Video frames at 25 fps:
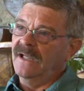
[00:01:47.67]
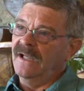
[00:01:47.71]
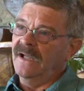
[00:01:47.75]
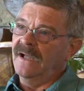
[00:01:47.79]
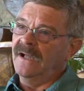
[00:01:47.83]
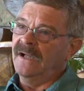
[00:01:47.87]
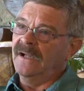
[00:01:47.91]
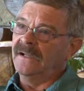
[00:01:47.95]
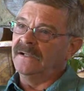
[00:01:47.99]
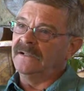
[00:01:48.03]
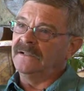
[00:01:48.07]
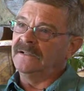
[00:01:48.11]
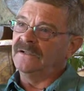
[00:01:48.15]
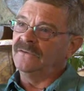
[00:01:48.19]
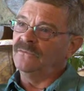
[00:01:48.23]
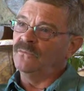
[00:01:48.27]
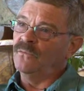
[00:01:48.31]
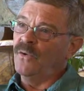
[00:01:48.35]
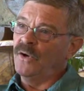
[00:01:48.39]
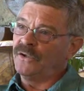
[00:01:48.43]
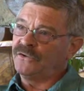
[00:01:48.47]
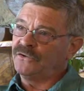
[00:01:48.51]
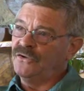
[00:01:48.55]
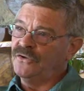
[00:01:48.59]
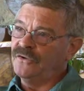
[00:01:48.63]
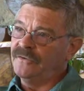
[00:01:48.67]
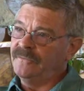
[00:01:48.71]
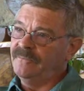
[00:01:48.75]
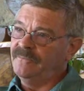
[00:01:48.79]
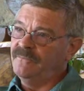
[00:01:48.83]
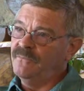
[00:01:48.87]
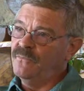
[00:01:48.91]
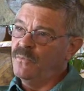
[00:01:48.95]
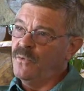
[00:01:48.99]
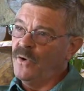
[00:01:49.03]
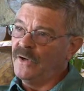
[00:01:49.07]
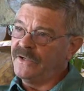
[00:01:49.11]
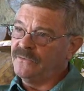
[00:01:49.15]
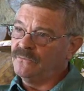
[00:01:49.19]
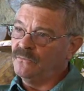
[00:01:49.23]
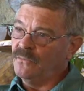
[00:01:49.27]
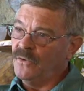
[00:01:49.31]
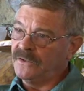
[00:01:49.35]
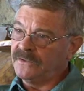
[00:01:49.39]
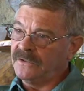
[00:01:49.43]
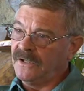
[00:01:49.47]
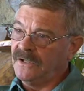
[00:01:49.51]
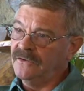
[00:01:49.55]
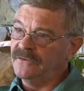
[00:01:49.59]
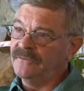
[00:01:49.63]
and what could, what,
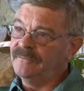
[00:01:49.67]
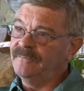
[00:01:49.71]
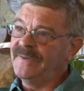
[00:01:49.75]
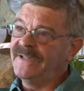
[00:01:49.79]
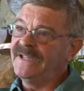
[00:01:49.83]
what could